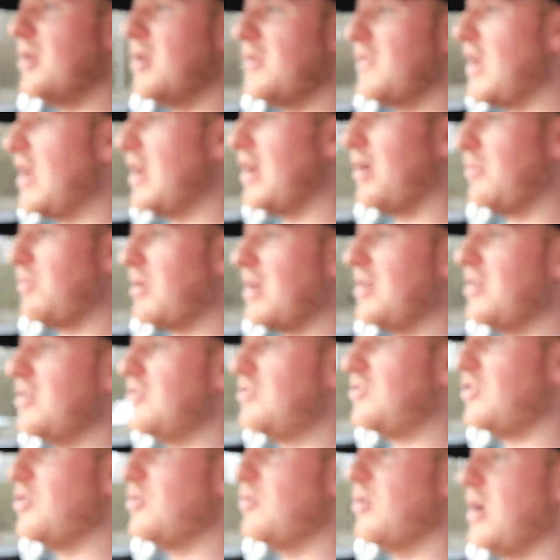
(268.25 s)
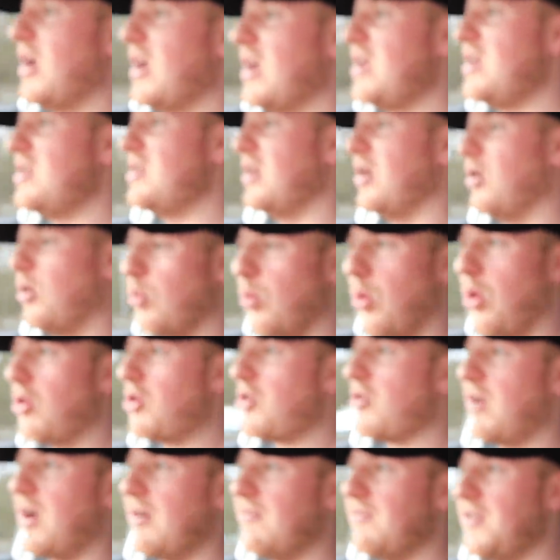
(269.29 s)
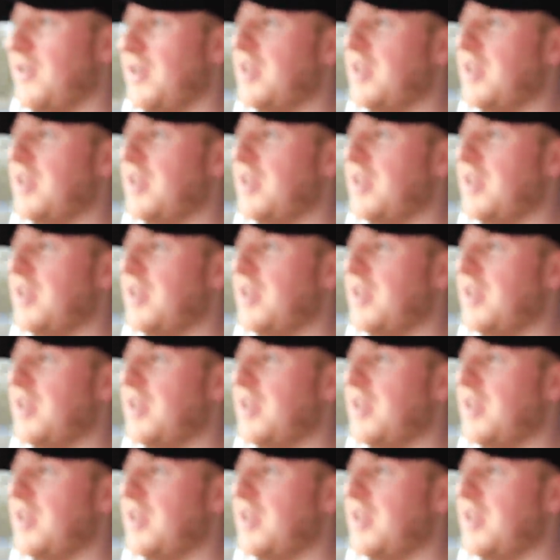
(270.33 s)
and then I'm going to do a little walk around